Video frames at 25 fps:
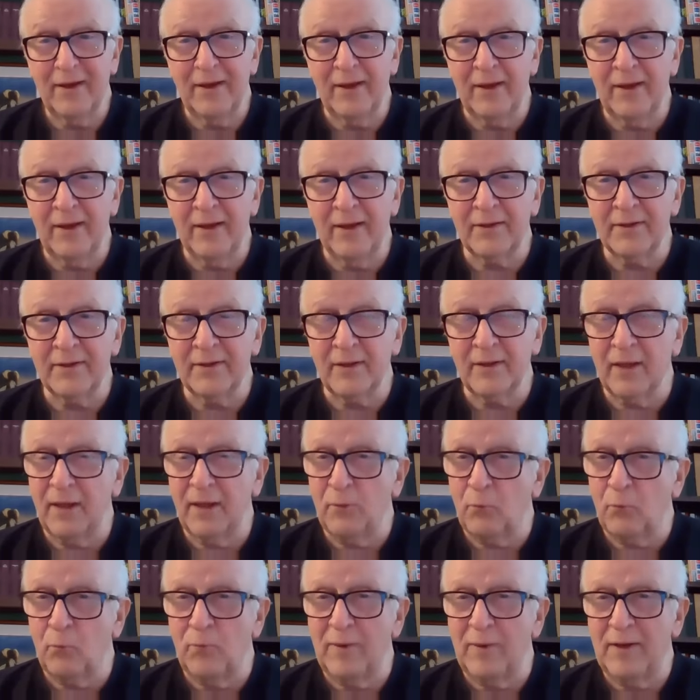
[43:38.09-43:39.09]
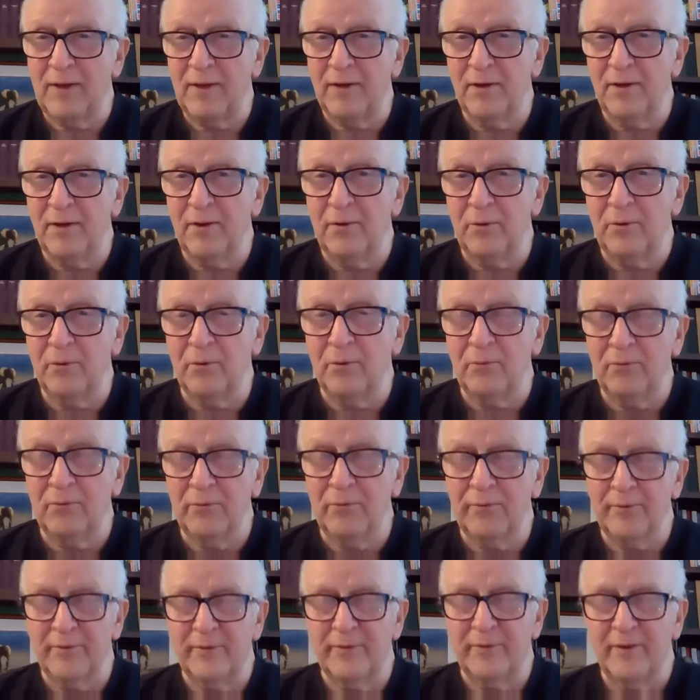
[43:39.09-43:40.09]
And we
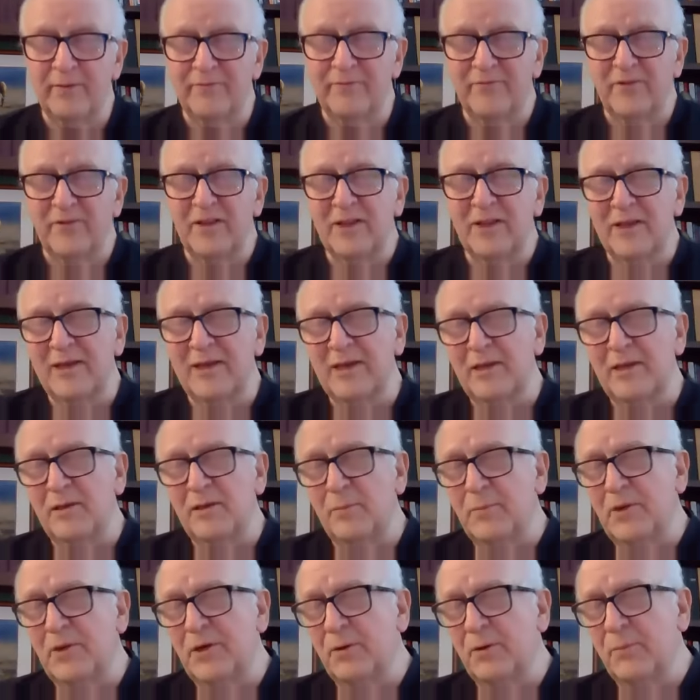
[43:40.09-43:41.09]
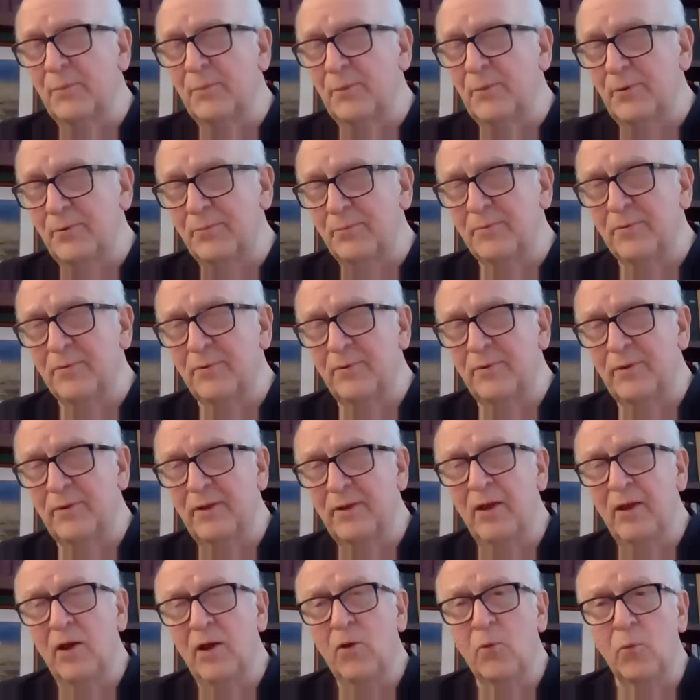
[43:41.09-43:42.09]
know that Vladimir Putin
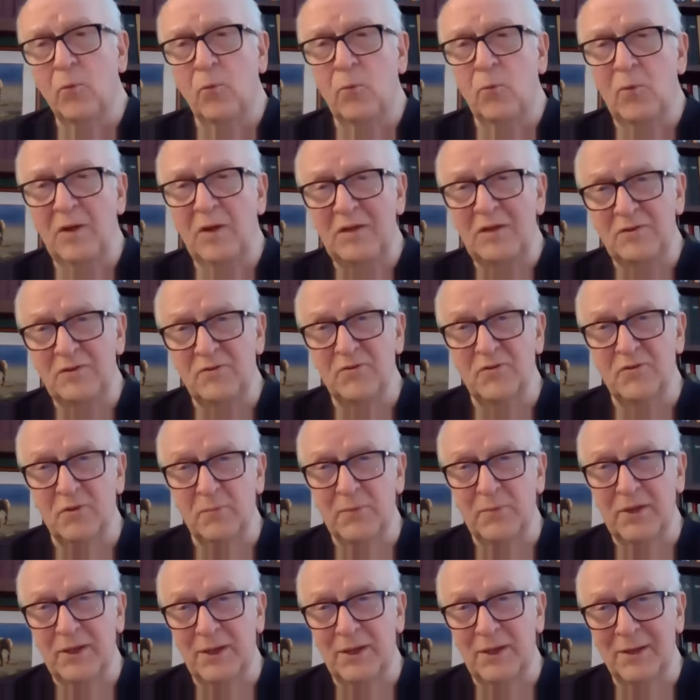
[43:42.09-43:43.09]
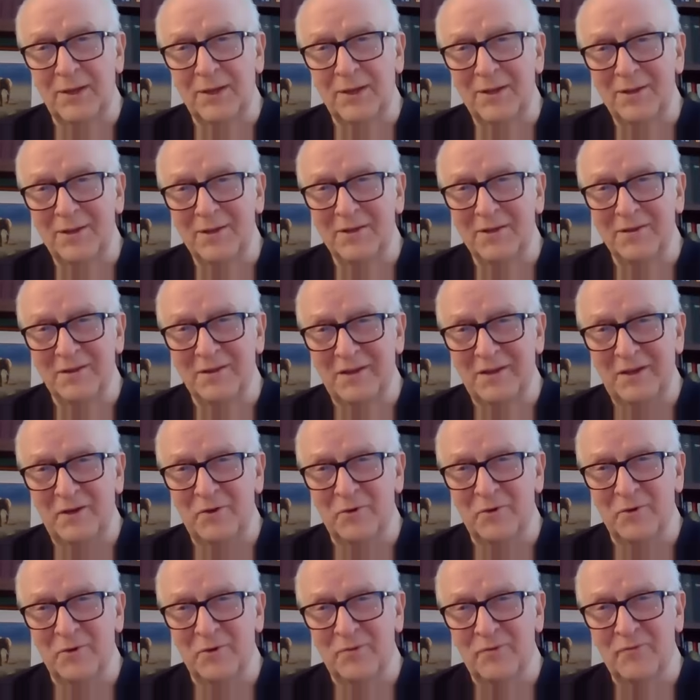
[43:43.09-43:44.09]
wants to be
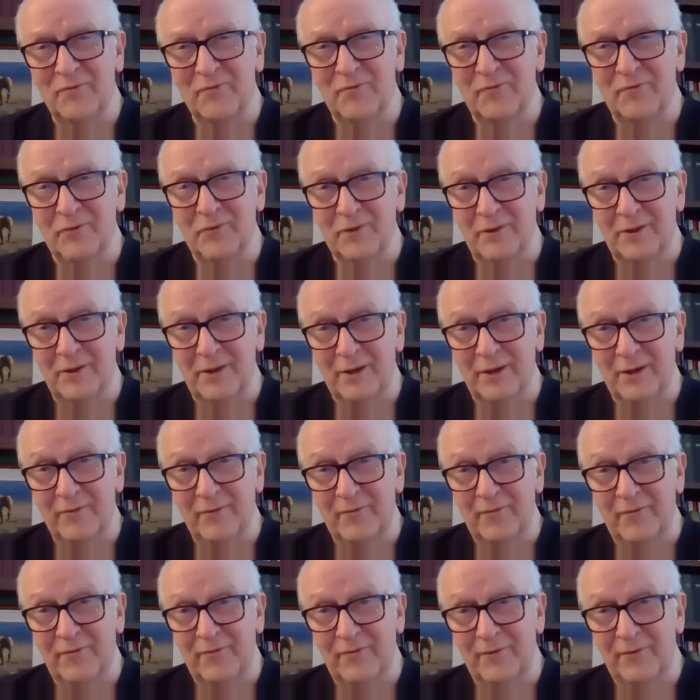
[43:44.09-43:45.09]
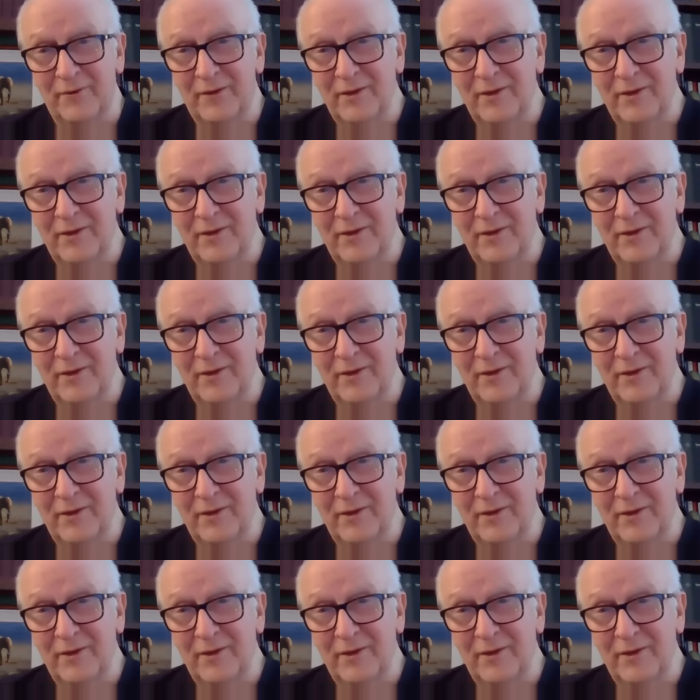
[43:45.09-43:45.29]
leader for life.